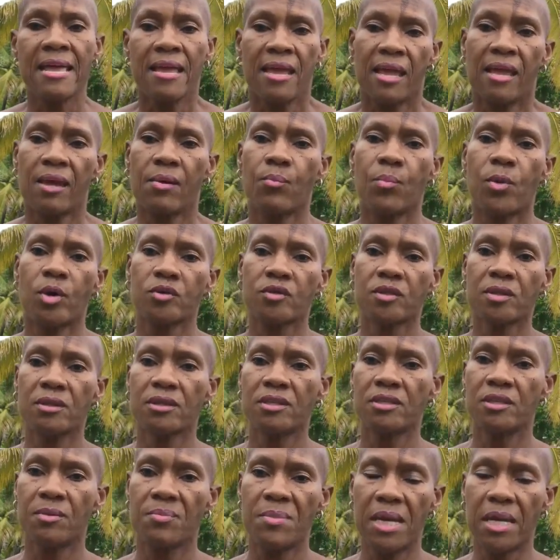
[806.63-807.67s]
And most of the
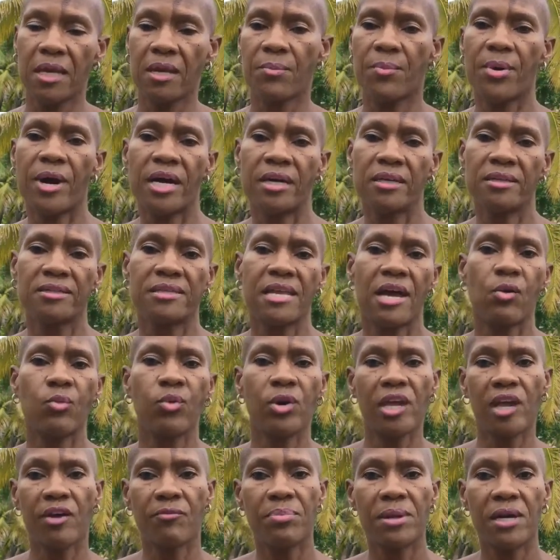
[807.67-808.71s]
Dominican parties that
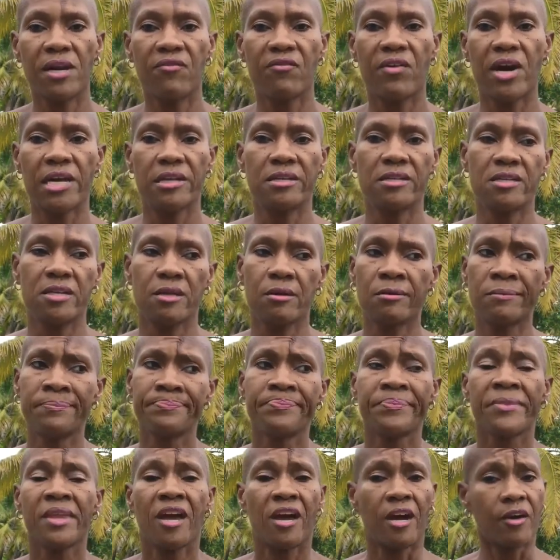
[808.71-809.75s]
we have been invited to,
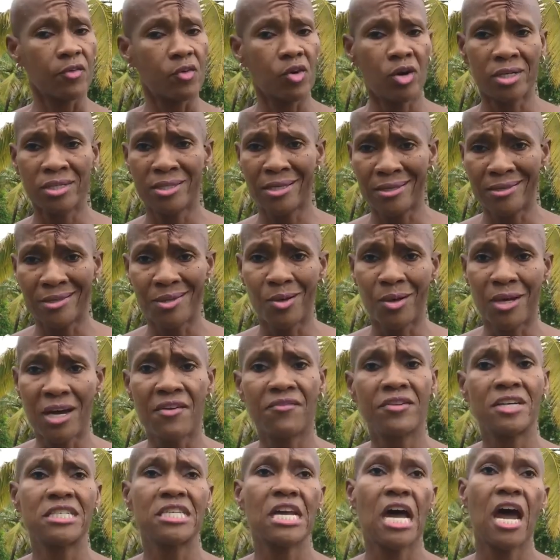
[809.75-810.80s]
of course, there's no
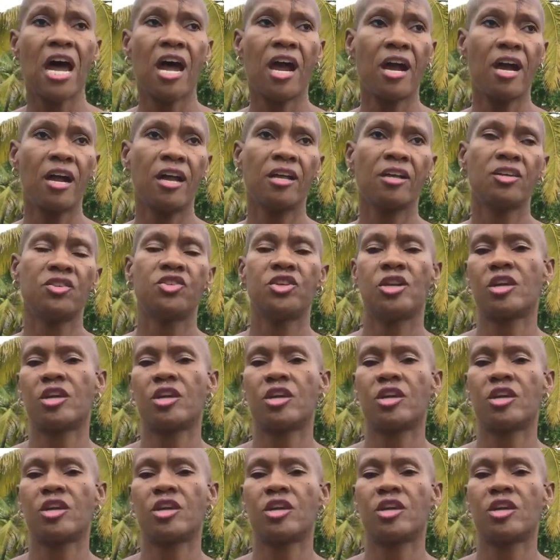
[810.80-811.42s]
cover charge.